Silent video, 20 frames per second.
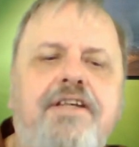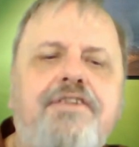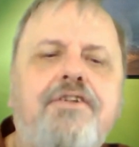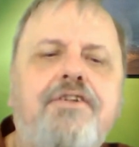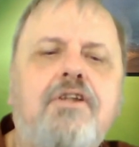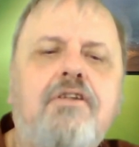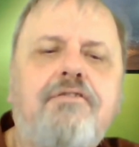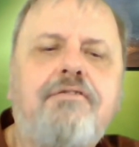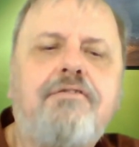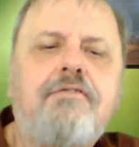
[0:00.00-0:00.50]
To
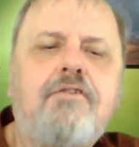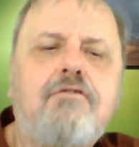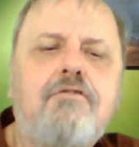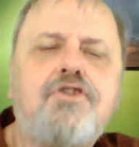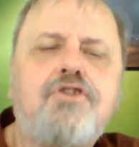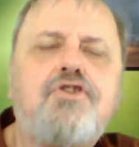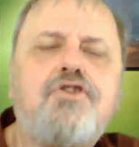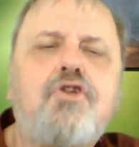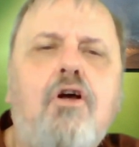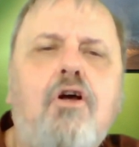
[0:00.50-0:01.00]
either
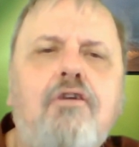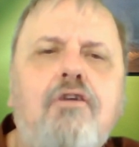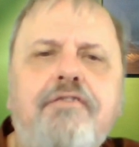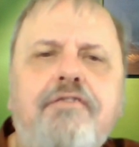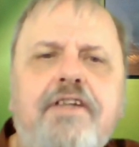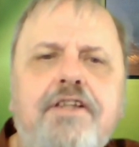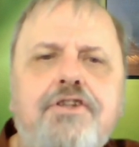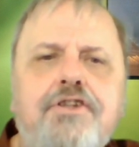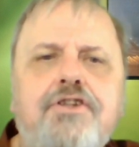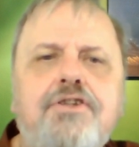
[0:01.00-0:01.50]
resolve
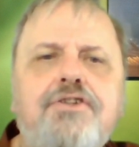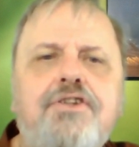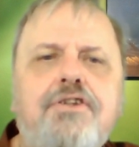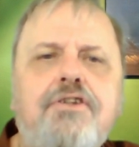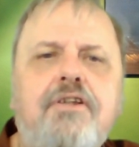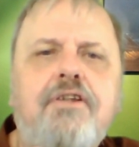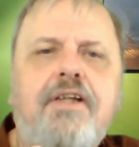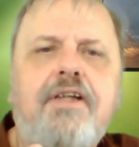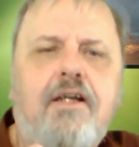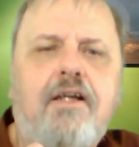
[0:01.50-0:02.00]
issues
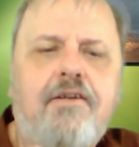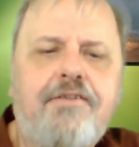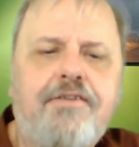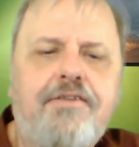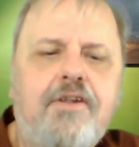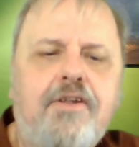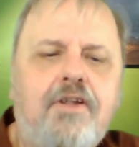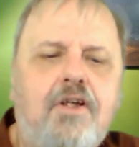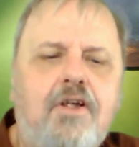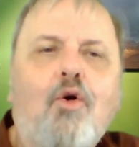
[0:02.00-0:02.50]
in your
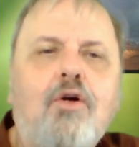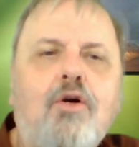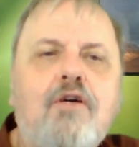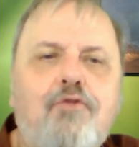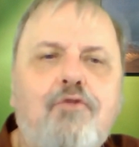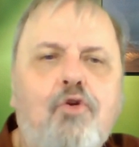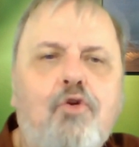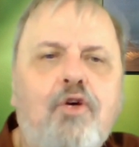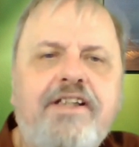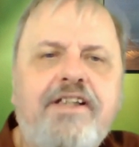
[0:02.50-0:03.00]
health or
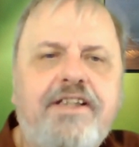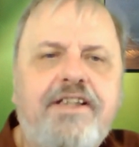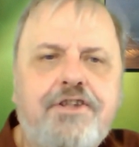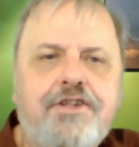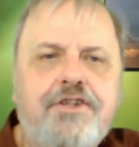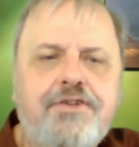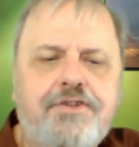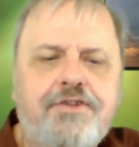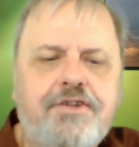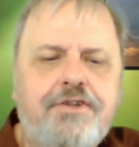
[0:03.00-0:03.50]
avoid
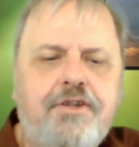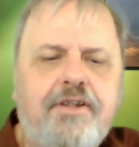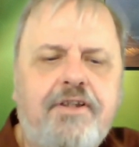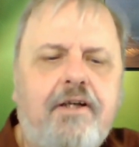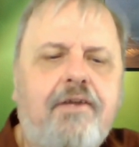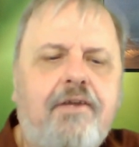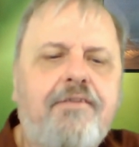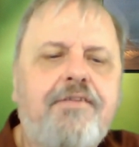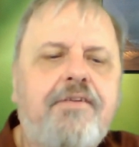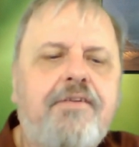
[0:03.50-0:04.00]
issues in your
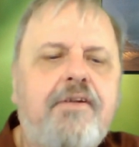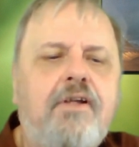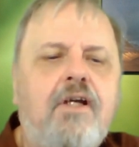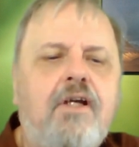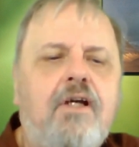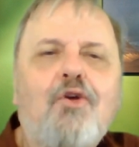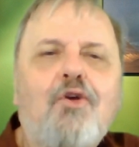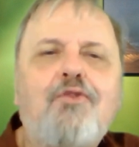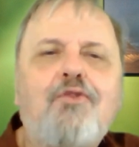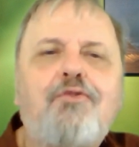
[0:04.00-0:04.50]
health
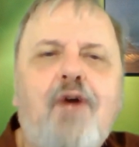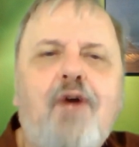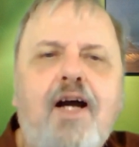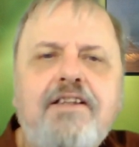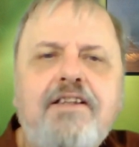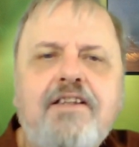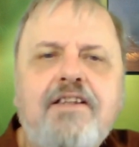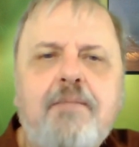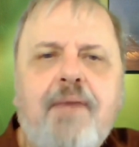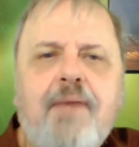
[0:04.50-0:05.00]
or
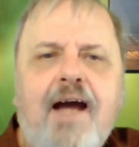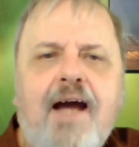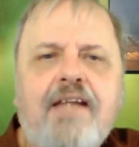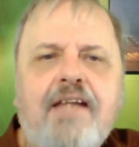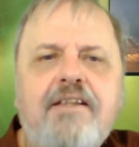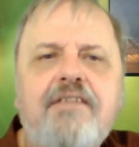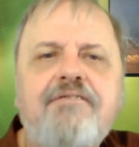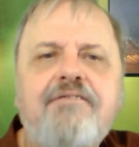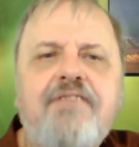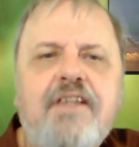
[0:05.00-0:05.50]
find the
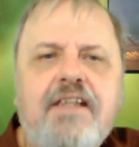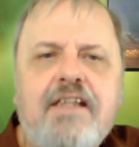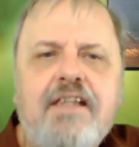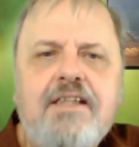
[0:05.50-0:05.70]
path of